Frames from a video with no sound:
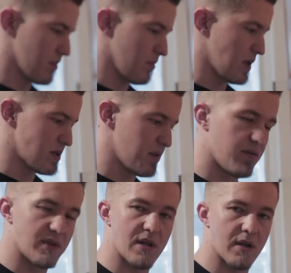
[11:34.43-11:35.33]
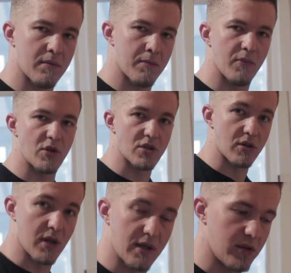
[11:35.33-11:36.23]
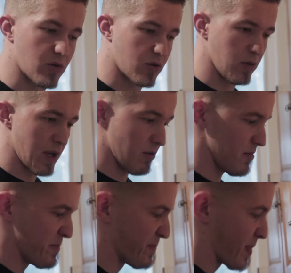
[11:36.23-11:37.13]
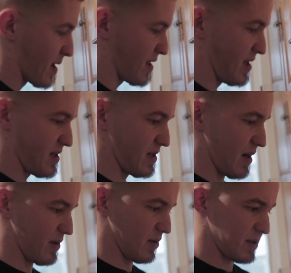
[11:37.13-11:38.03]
minced beef is done. We're just gonna let it to cool now. This is how it